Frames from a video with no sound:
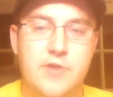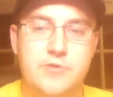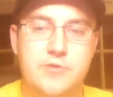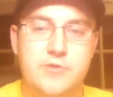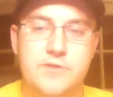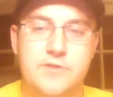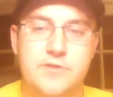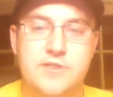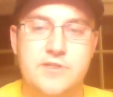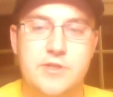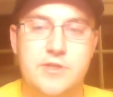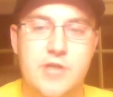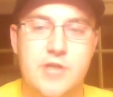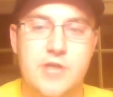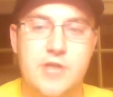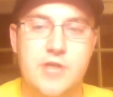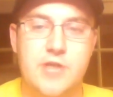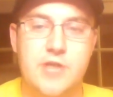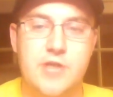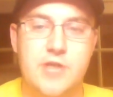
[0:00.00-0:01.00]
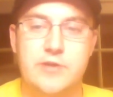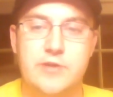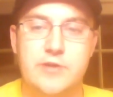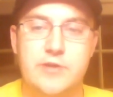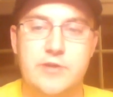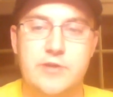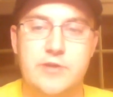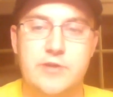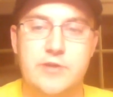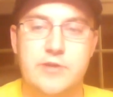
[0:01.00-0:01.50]
is such a high usage
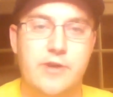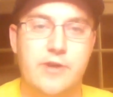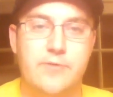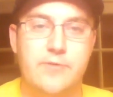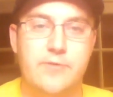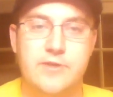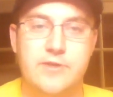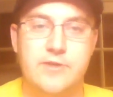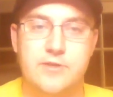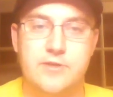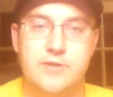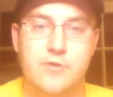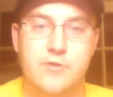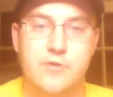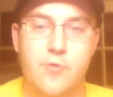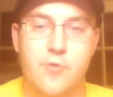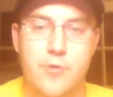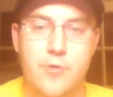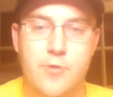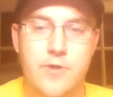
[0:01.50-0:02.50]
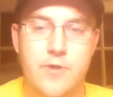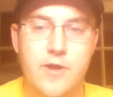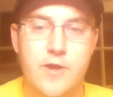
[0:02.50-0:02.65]
player when he's on the court